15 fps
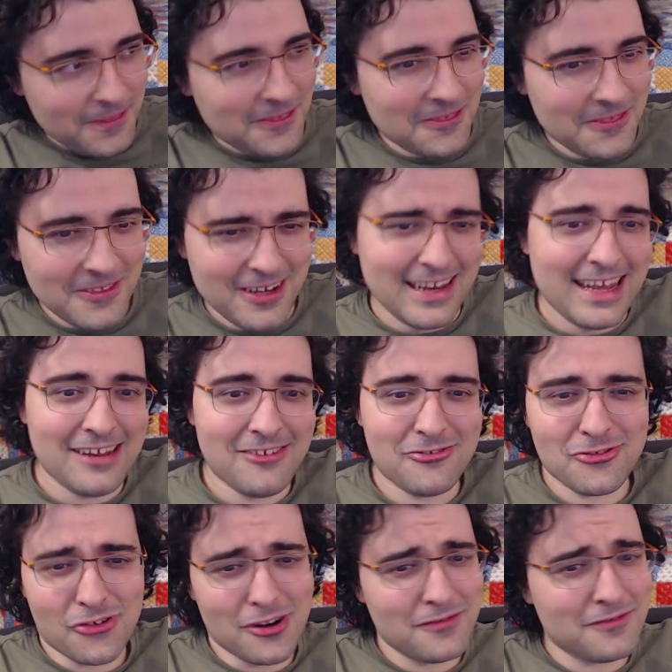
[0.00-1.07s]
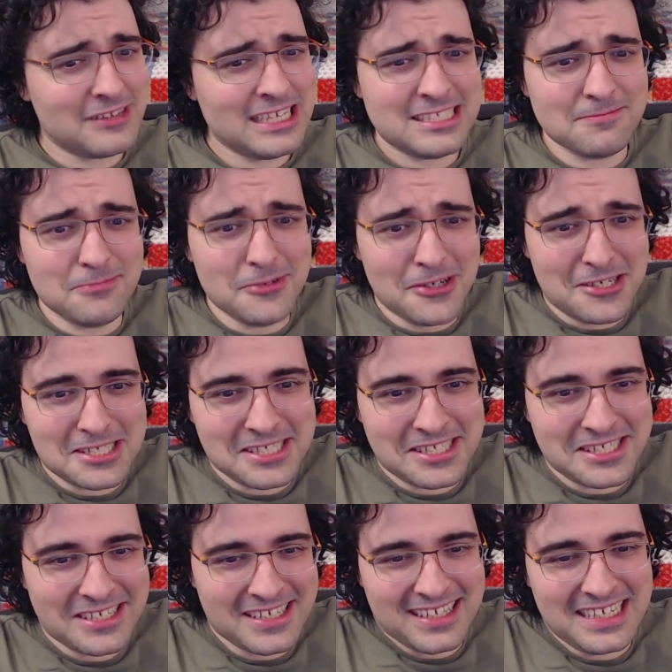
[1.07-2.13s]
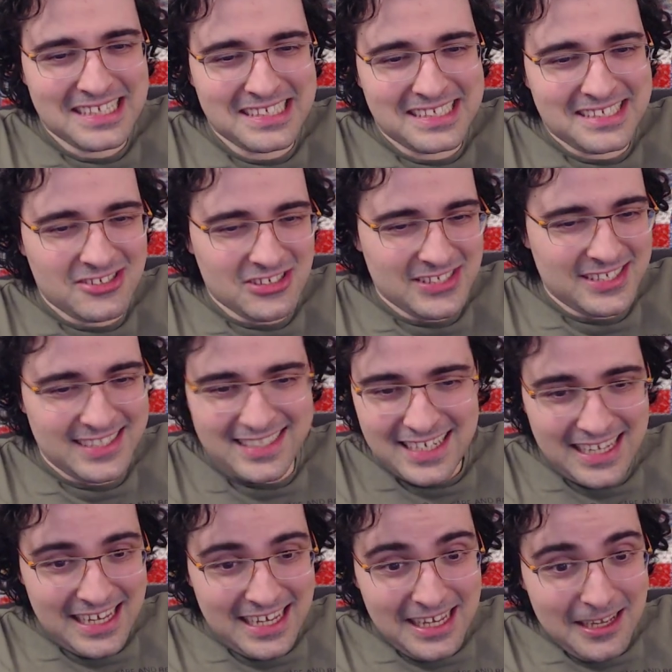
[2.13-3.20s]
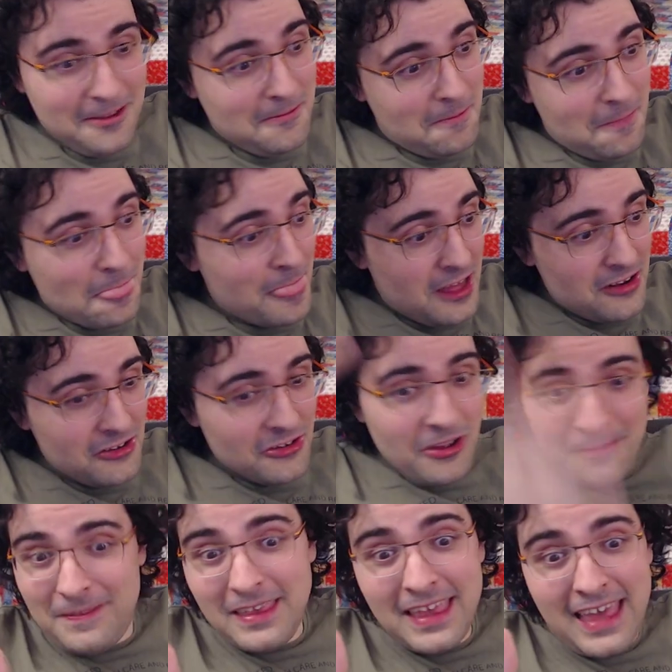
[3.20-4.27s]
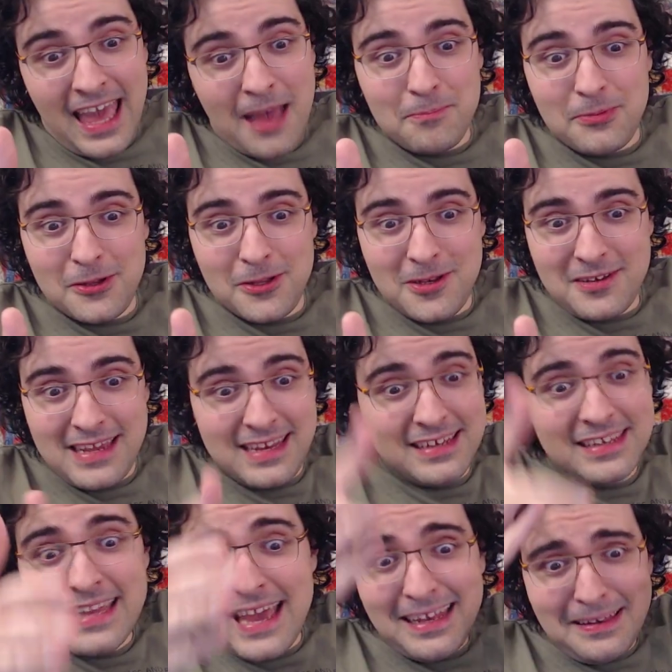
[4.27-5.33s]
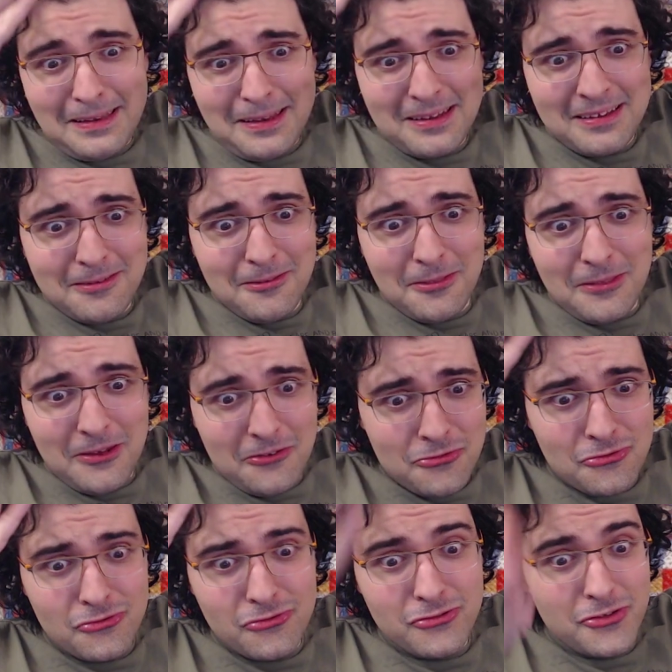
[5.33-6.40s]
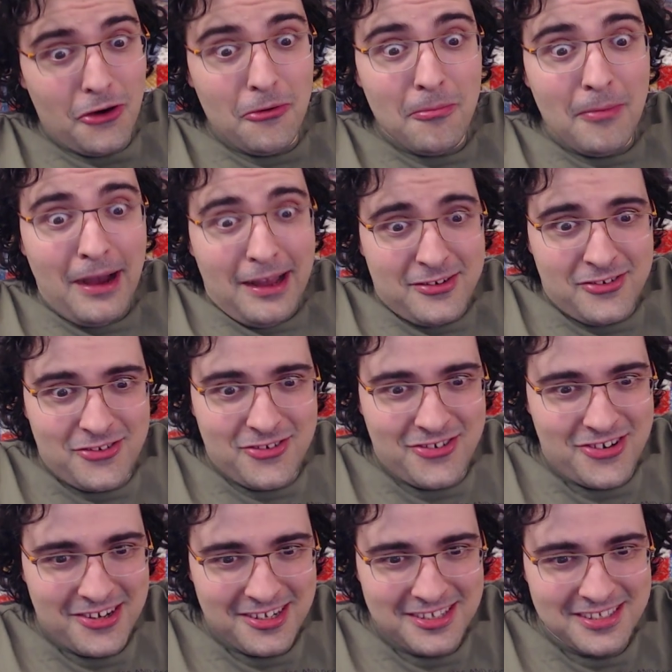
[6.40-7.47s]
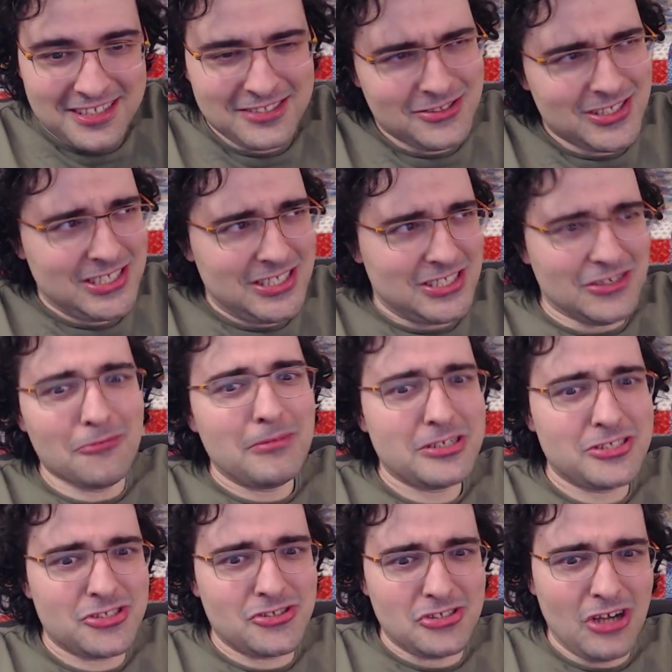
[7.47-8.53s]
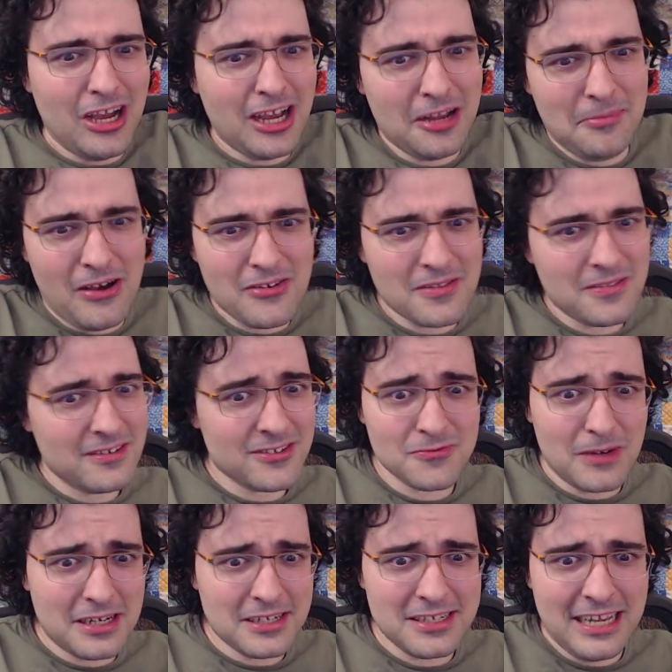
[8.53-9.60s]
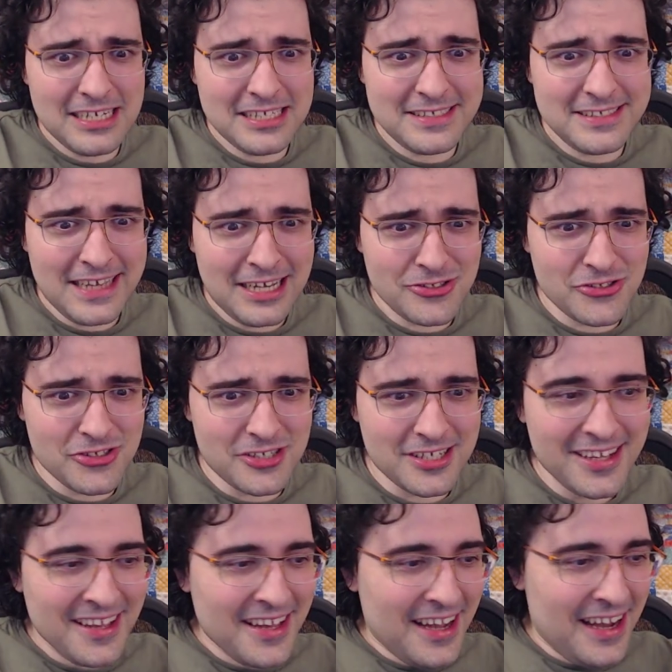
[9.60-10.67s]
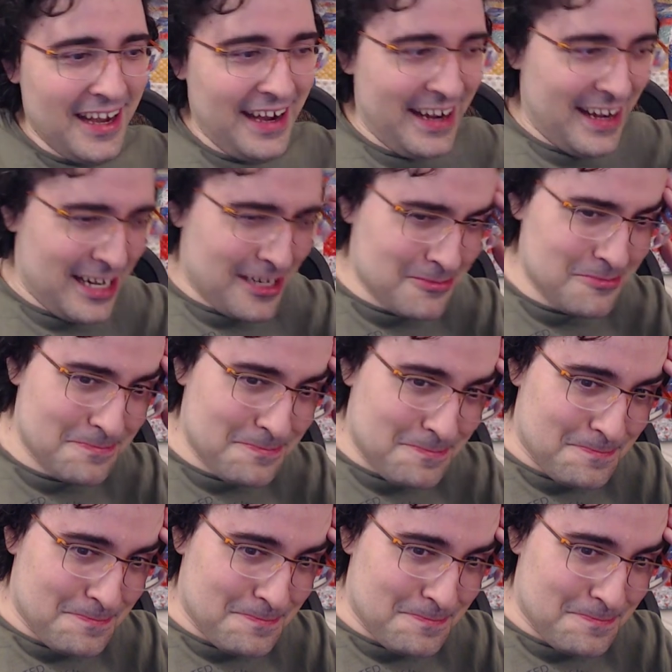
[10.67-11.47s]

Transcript: the nature of this book. It's just nothing happened, and yet there's so much. There's so much to talk about in this one tiny section. Um,